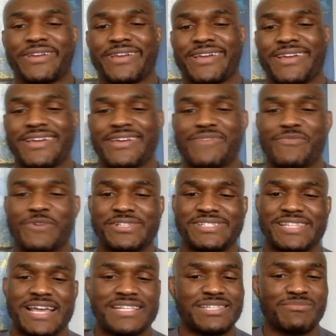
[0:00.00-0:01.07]
And once
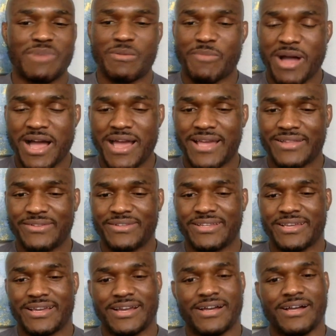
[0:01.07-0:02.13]
that's in my mind,
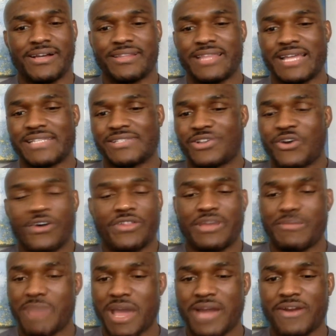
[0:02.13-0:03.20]
that's all that
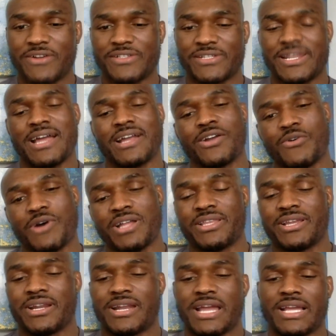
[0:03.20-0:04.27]
matters. And I go out
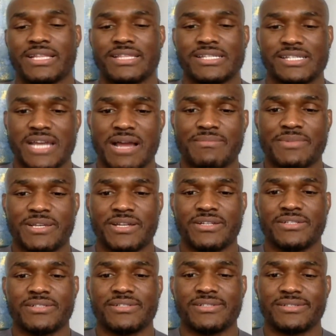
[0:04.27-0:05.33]
there and I get the job
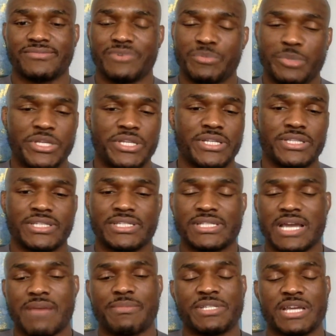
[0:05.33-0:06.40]
done repeatedly,
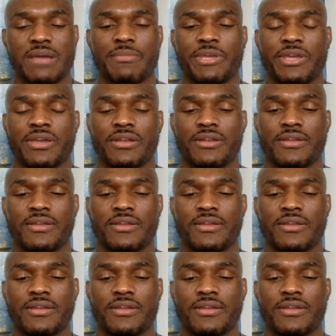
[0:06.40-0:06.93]
time and time again.